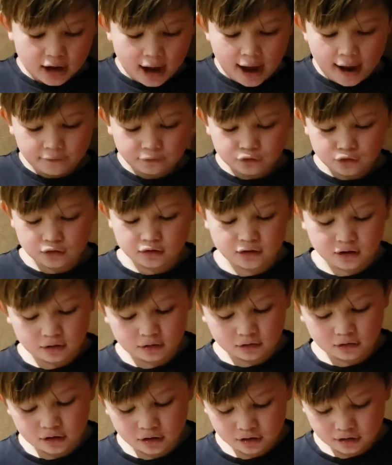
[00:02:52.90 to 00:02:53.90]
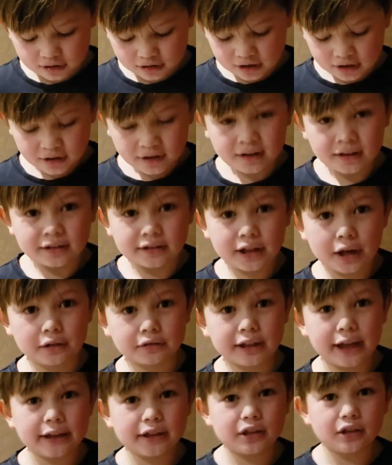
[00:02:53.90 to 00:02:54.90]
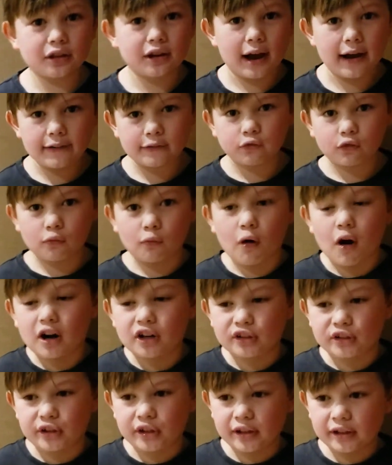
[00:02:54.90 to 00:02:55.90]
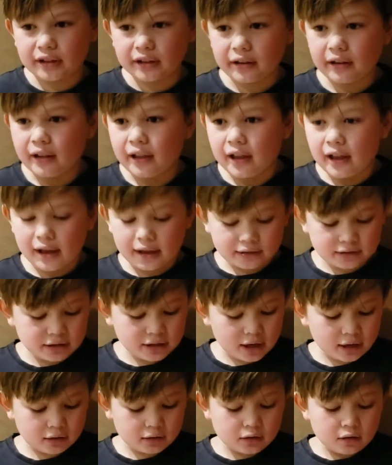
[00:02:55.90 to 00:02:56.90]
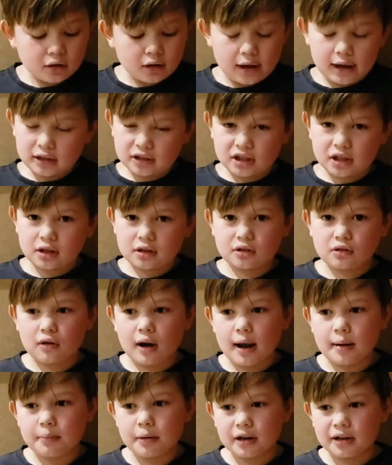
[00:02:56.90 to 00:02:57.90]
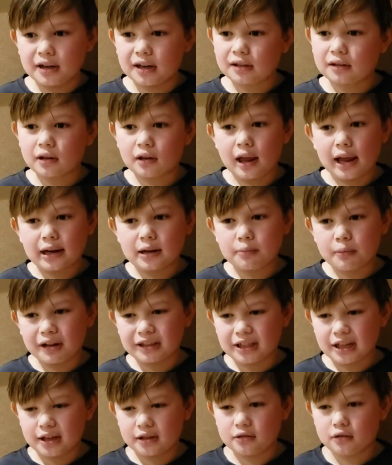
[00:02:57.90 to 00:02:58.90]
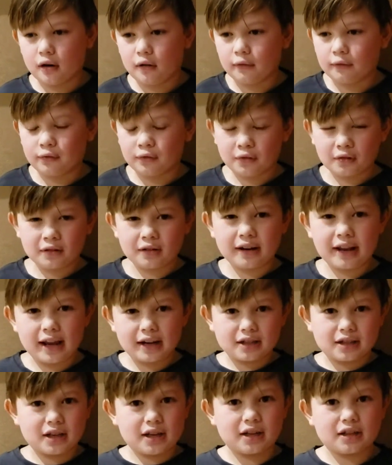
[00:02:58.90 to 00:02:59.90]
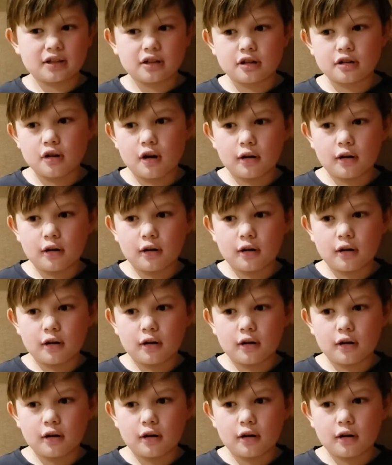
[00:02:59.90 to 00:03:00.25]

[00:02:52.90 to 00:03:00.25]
after they're cooked. Now, thank you guys for watching, and subscribe and hit the like button. Don't forget to hit the